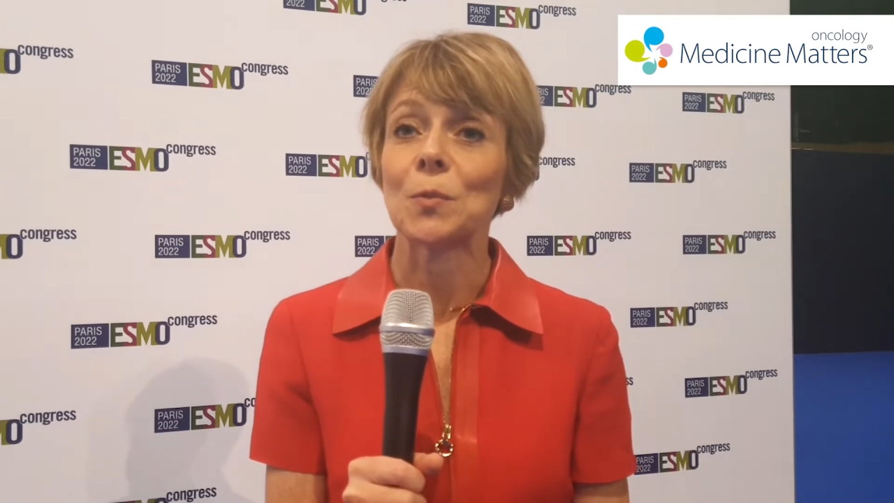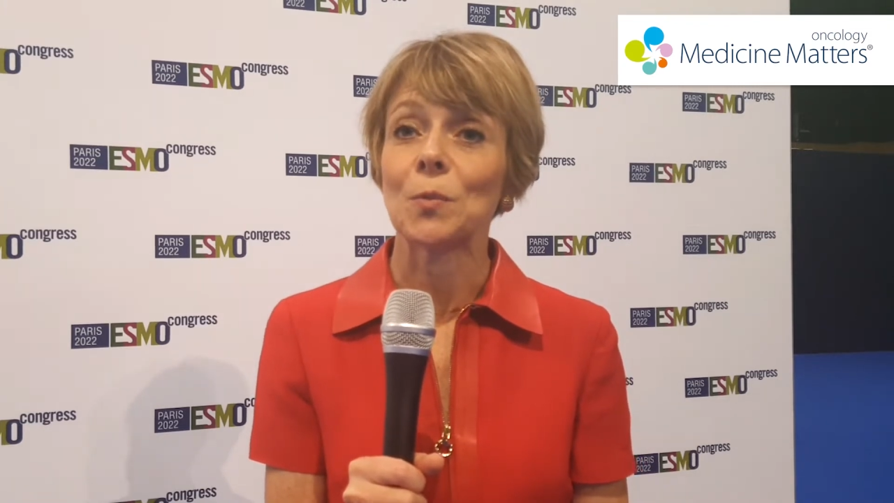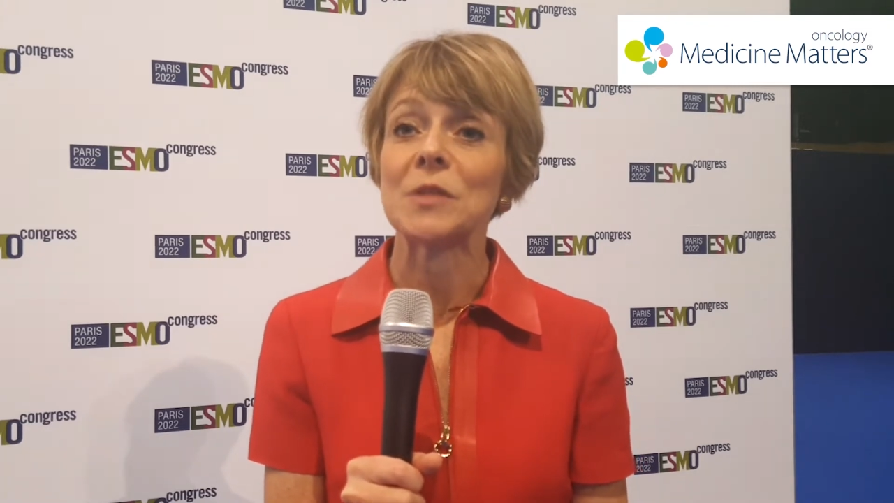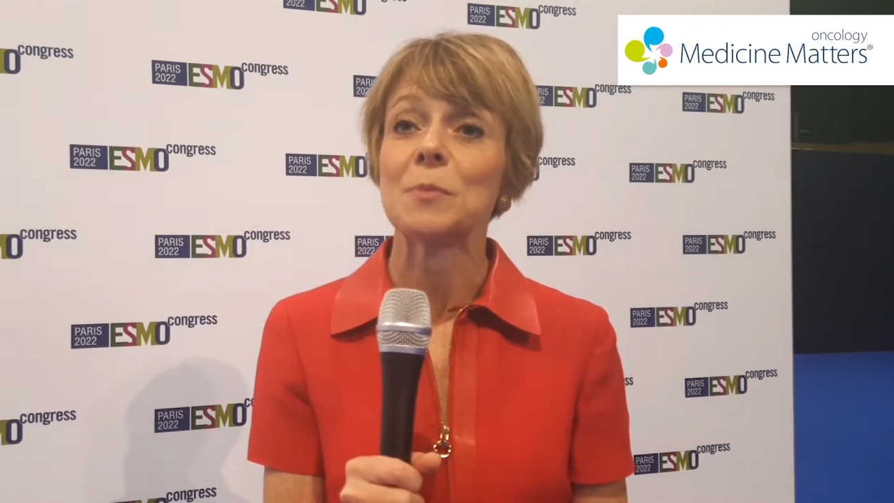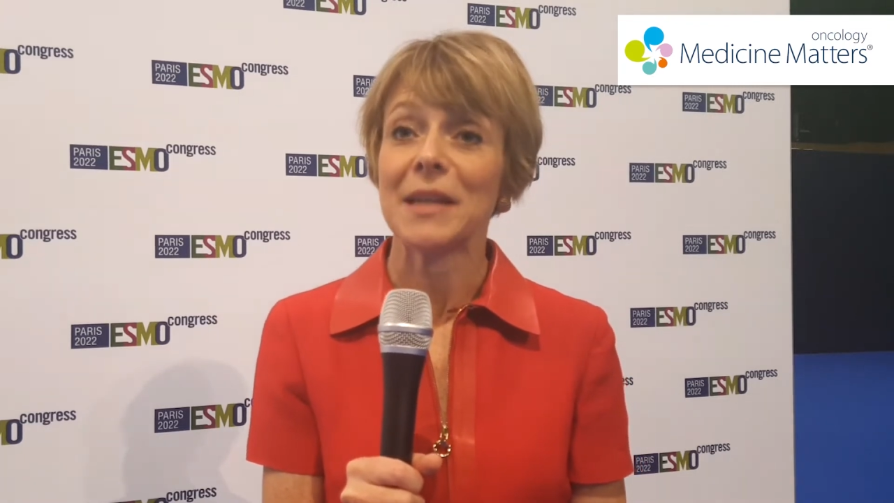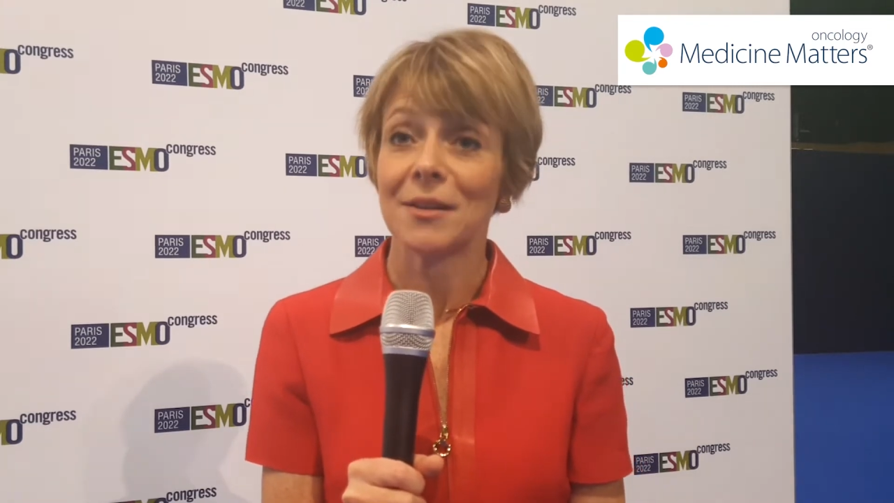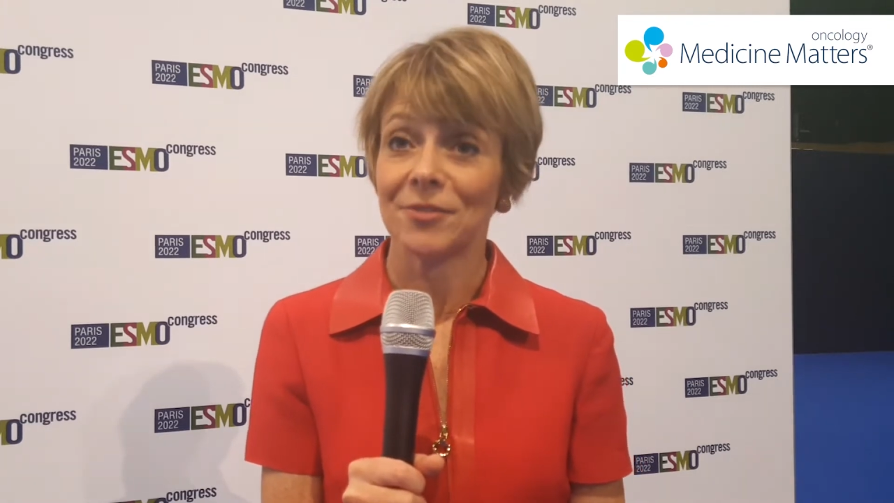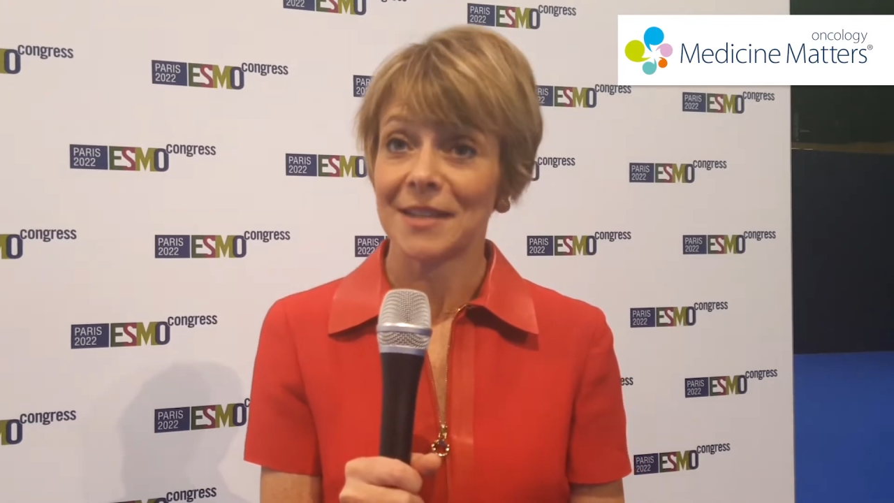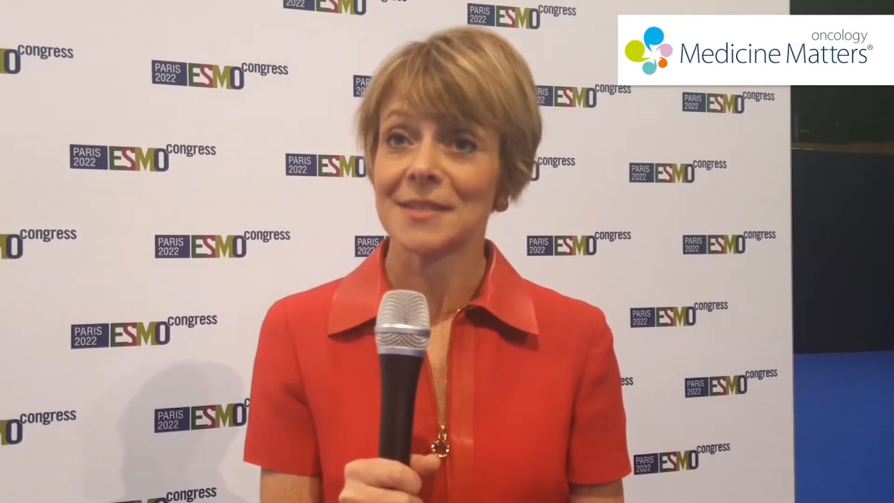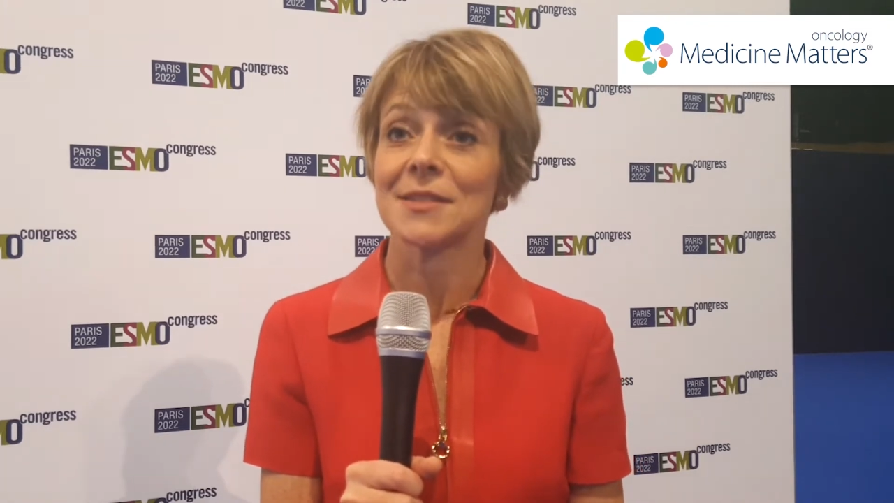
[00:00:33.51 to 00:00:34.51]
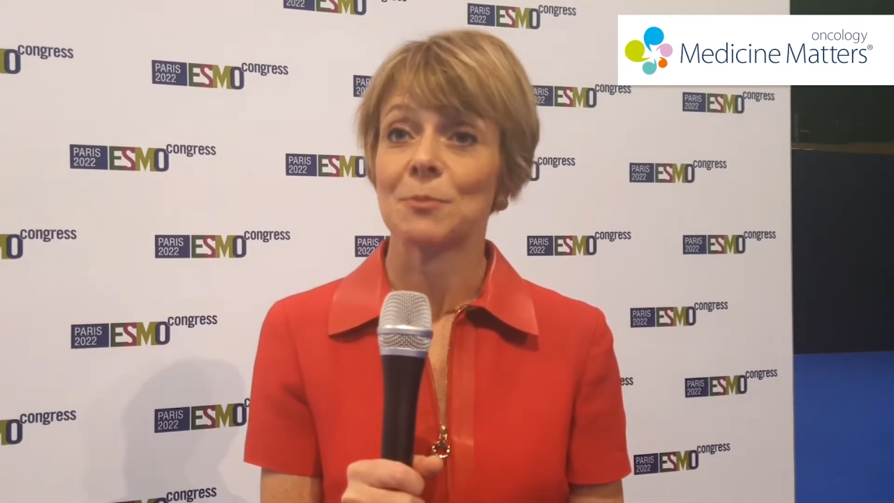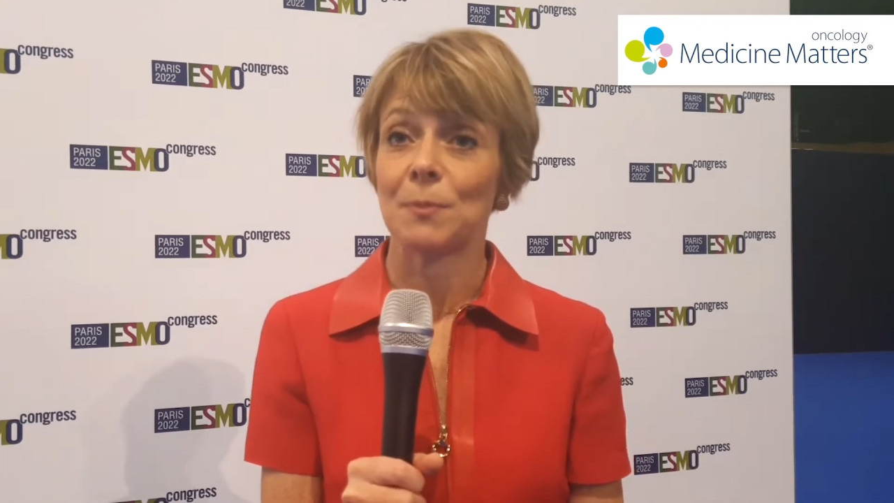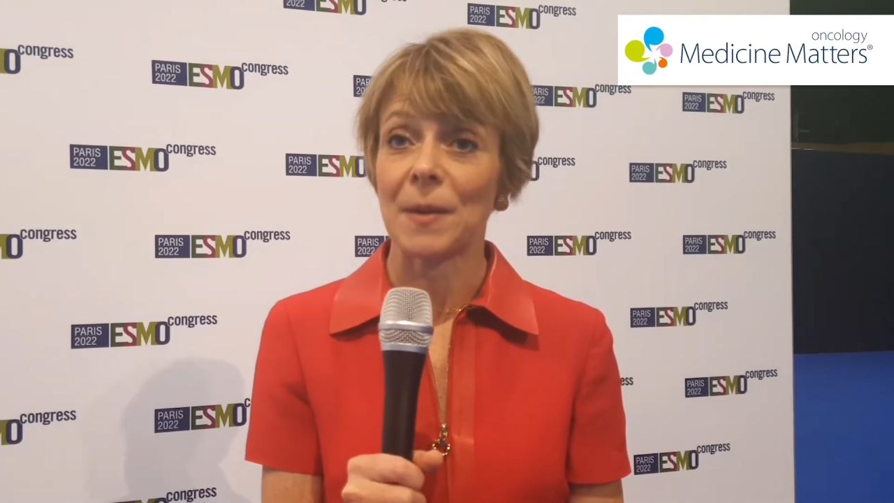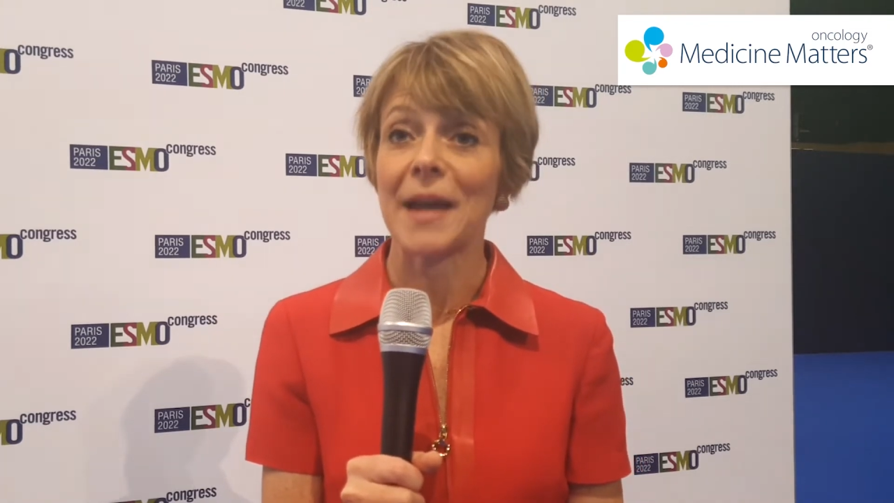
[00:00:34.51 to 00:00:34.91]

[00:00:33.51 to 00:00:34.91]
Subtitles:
was PFS